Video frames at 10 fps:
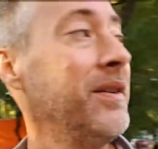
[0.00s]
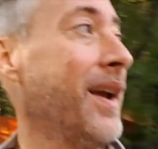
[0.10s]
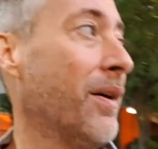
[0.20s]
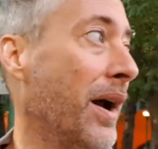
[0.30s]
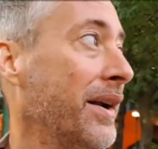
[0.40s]

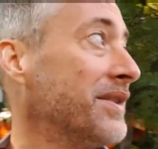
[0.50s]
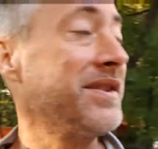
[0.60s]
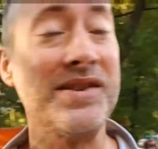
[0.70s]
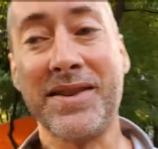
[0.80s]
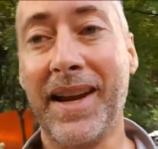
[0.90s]
Yeah, well, I'm gonna
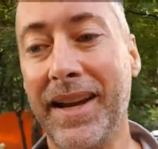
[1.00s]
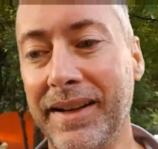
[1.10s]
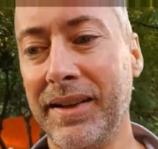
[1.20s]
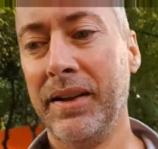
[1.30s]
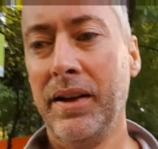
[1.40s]
just say
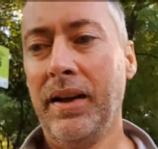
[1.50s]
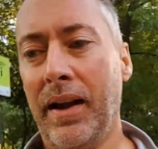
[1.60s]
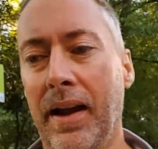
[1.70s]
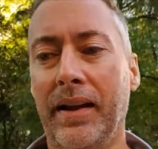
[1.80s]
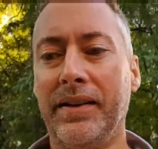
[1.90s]
it.
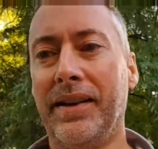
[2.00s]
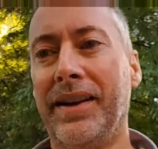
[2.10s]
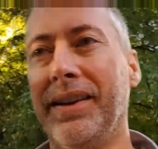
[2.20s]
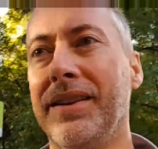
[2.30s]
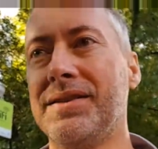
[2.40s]
And
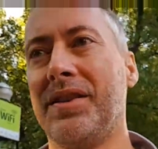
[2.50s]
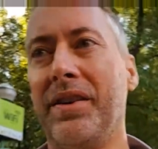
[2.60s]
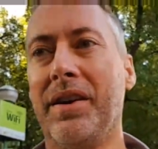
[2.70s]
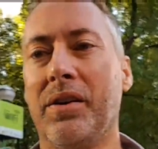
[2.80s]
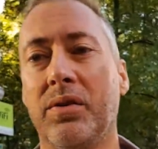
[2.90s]
it's turned
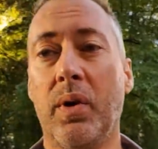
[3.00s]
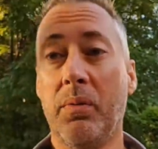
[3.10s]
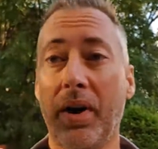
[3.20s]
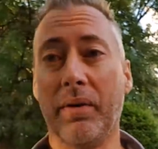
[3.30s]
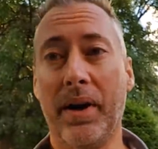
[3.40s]
out quite
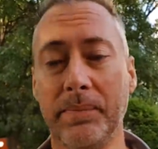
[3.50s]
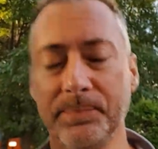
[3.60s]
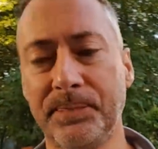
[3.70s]
well, right?